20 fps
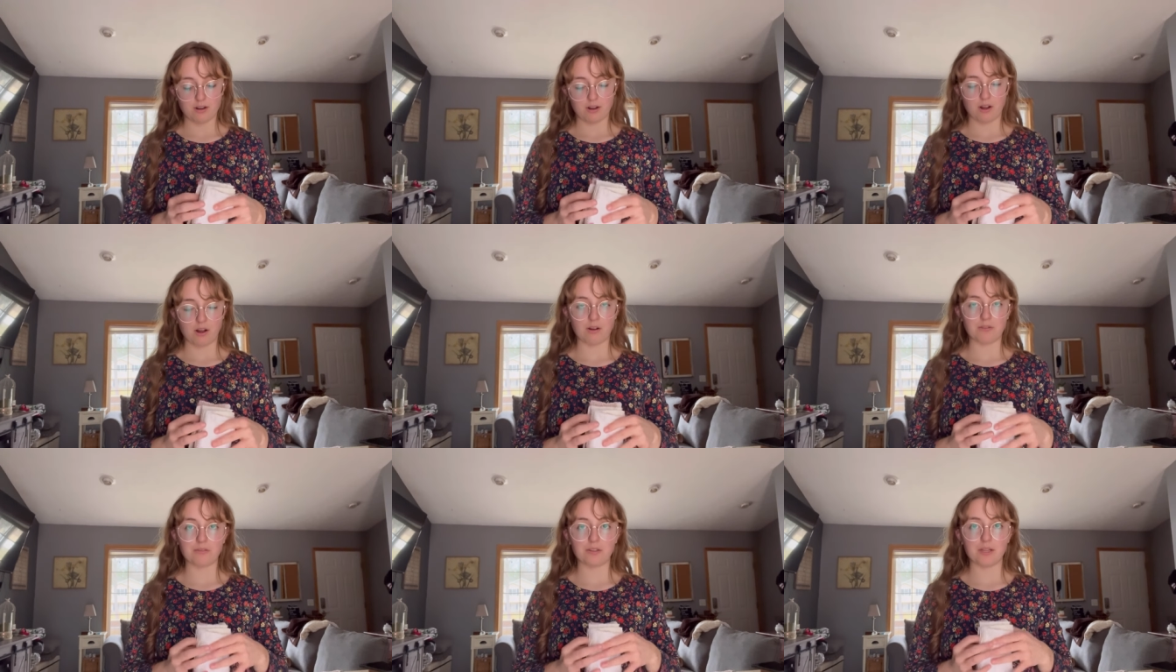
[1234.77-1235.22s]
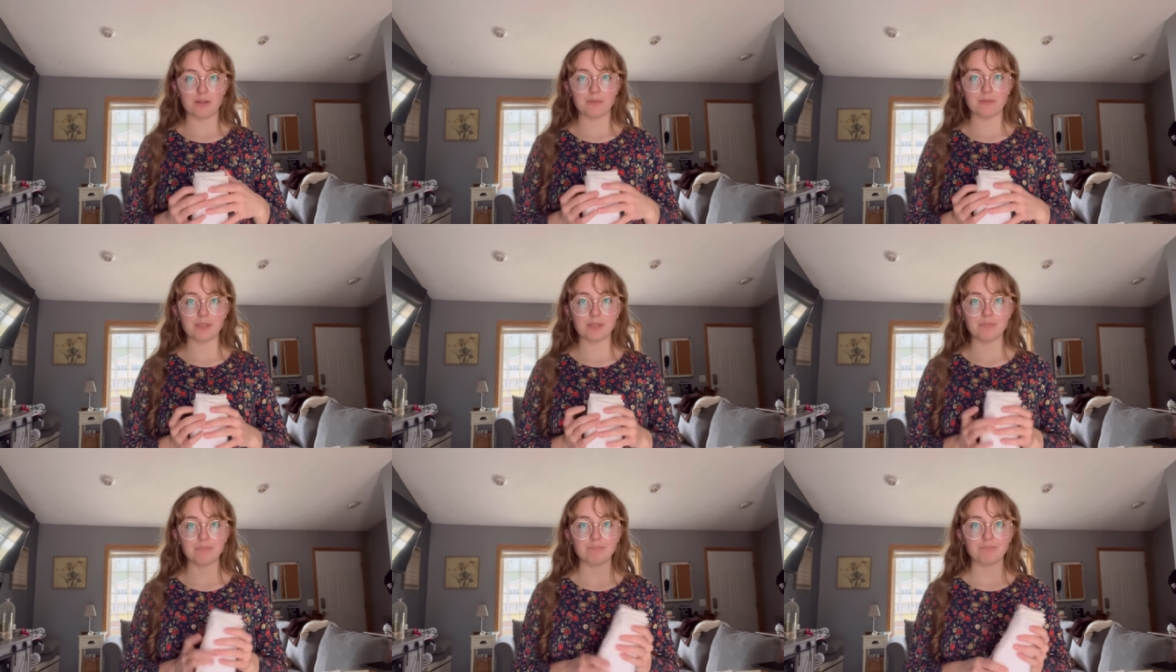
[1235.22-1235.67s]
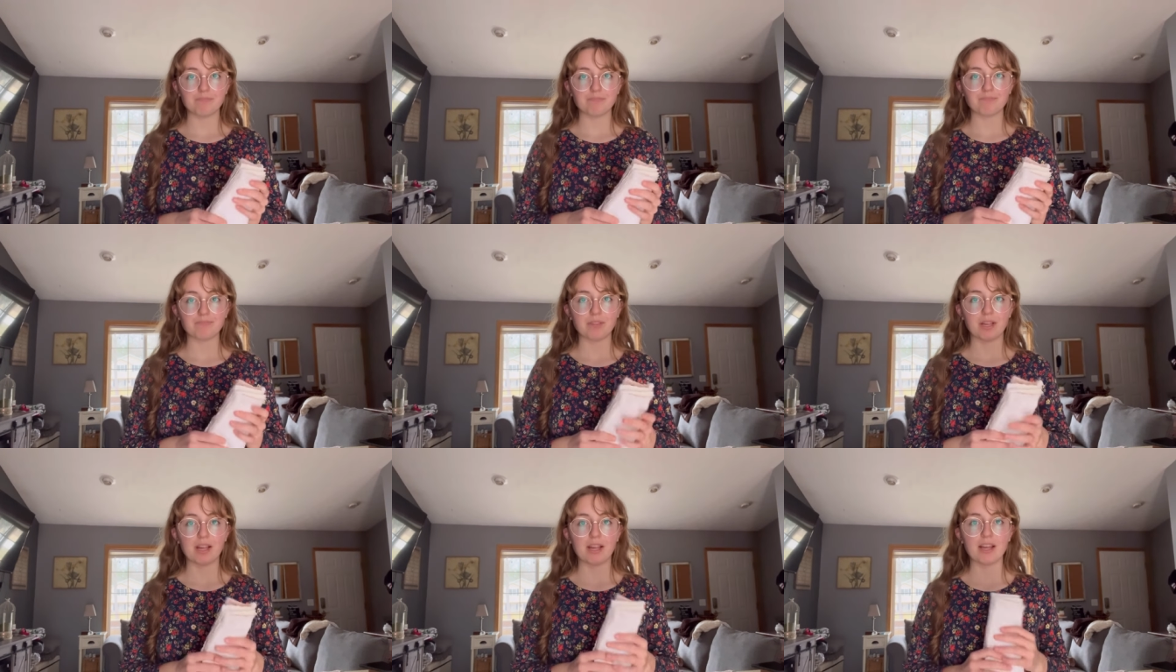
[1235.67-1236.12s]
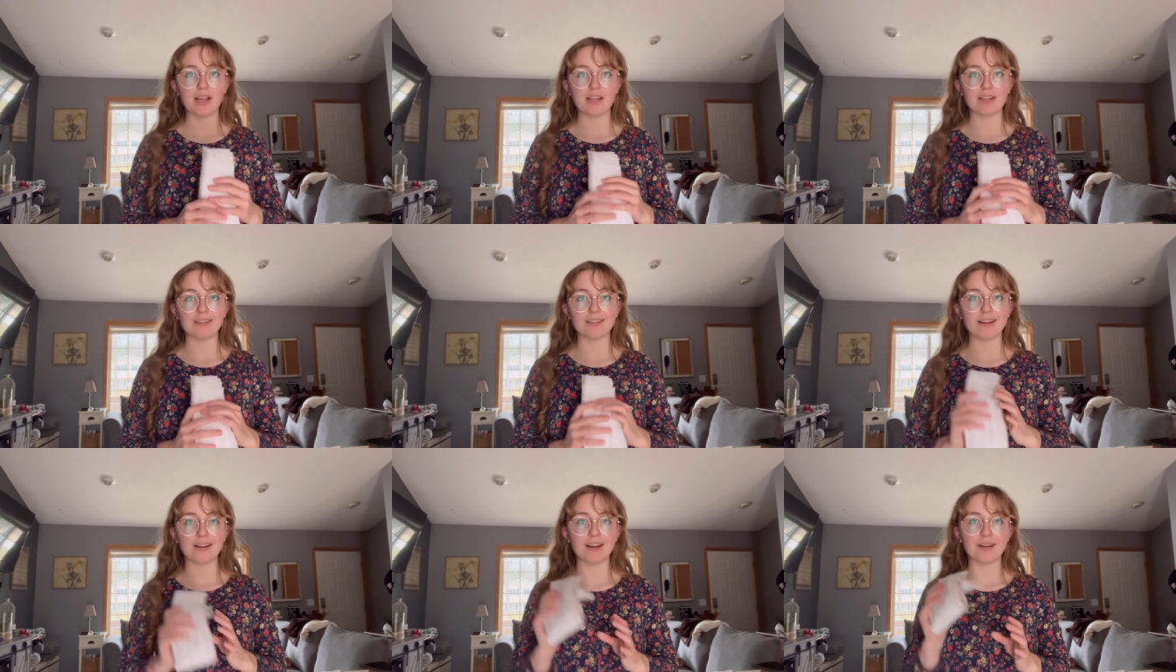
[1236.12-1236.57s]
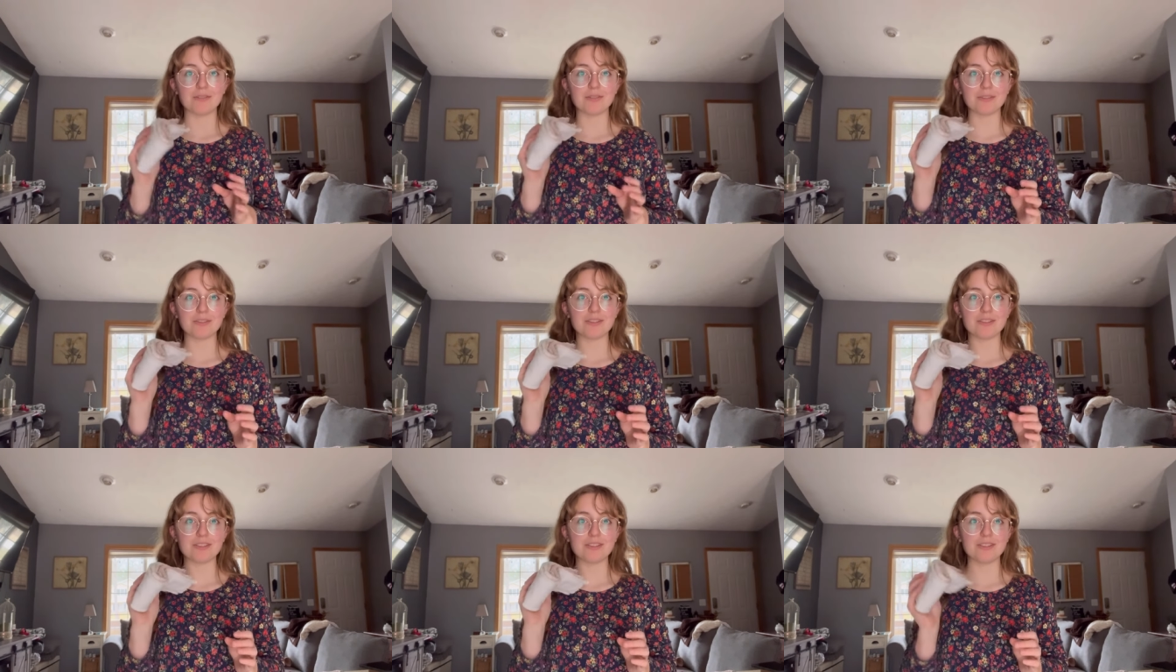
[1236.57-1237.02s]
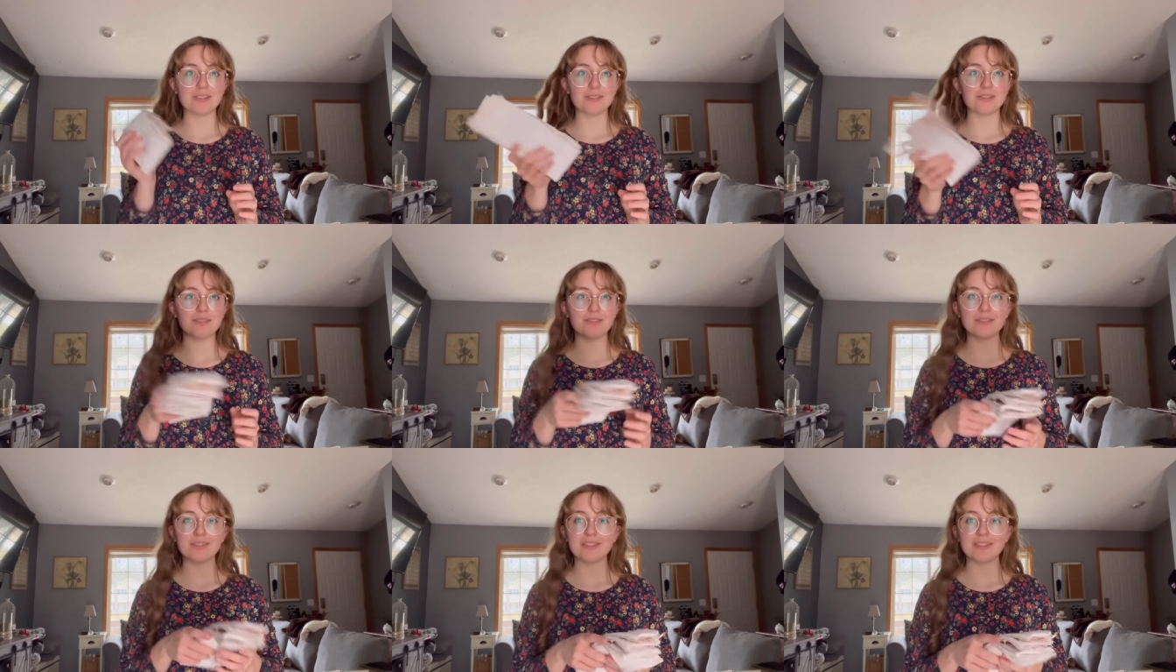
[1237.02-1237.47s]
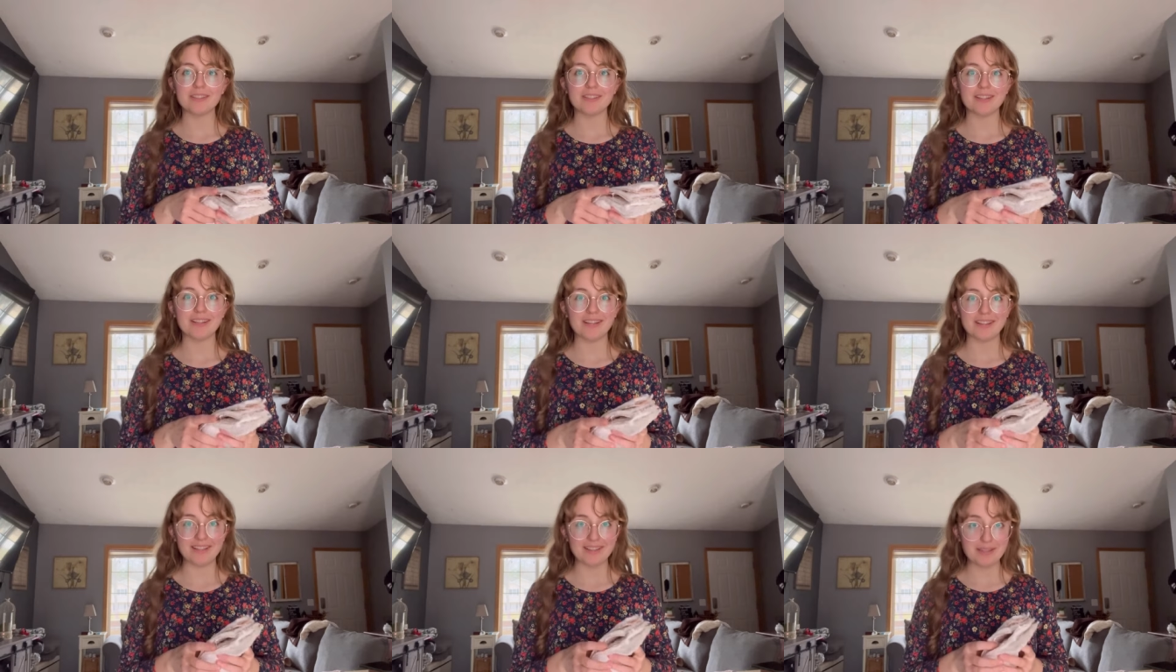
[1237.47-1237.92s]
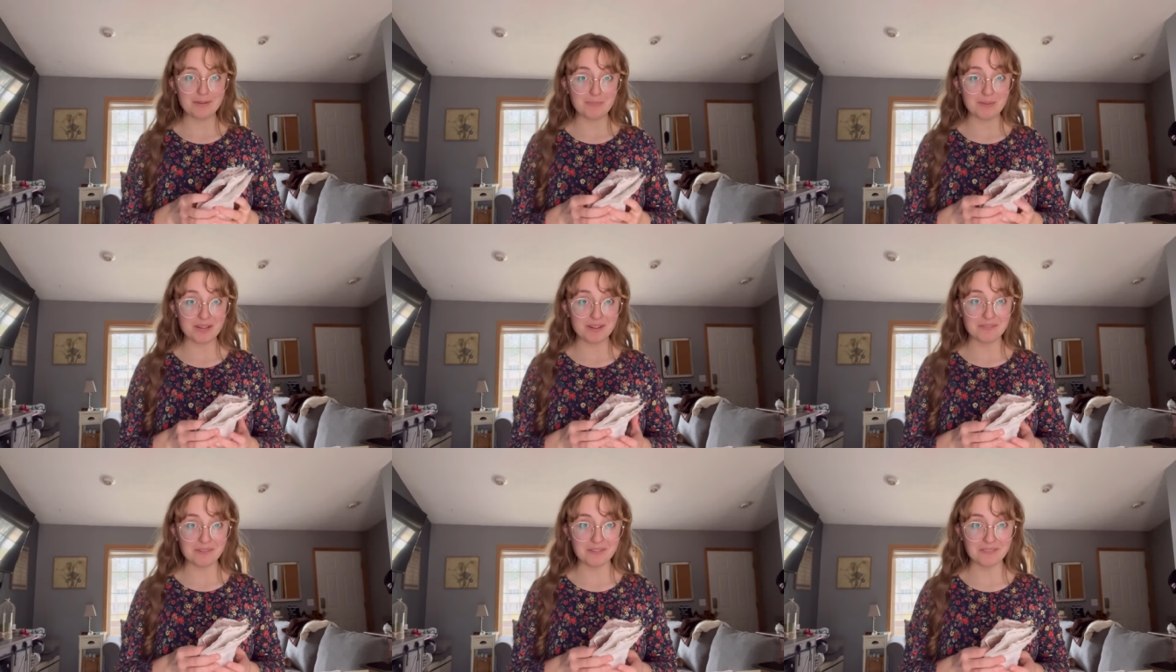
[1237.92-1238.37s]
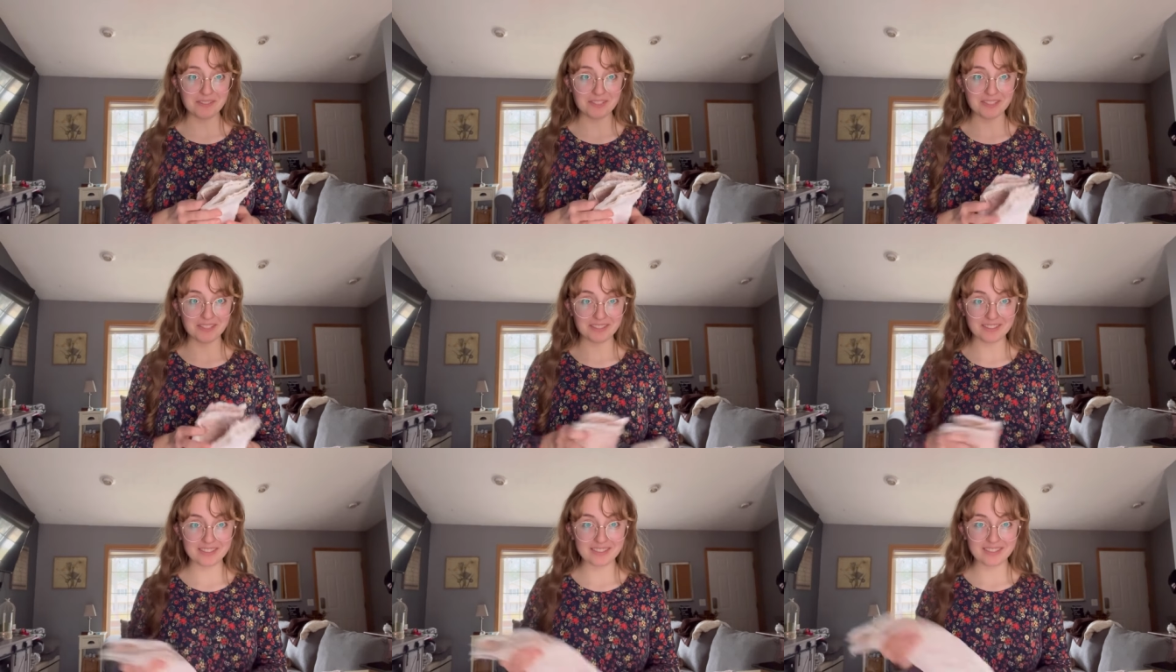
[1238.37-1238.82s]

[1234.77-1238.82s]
off camera and I will see you in the big review.